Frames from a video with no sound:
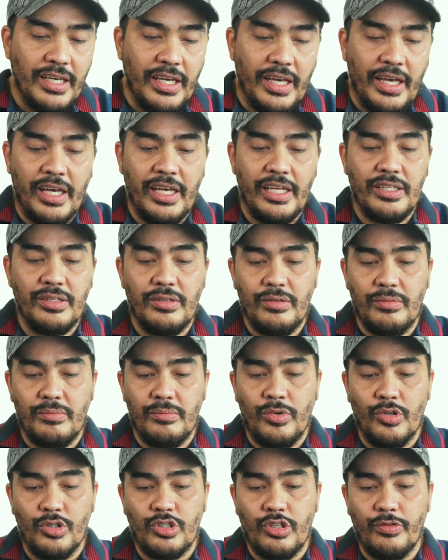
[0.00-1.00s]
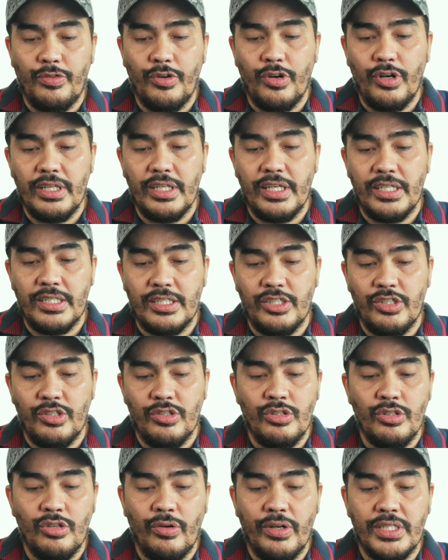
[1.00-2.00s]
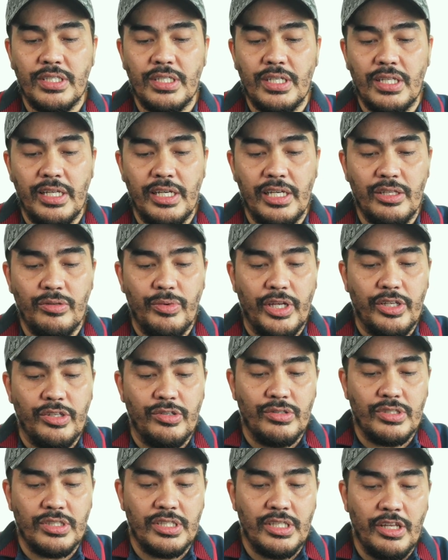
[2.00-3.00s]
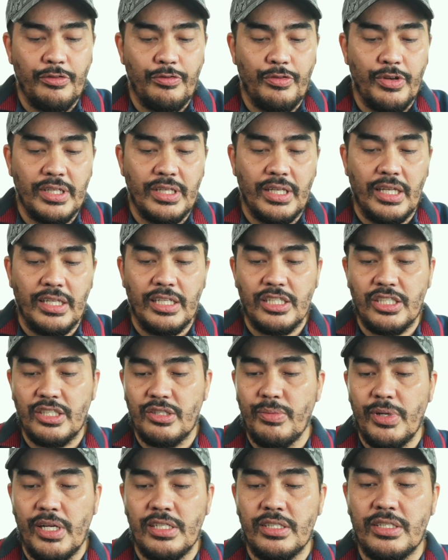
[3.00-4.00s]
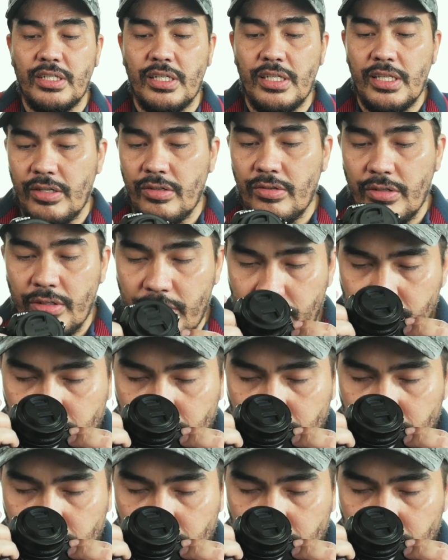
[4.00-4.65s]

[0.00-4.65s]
and most of all is you'd know it's clean when you sniff it and it smells really good.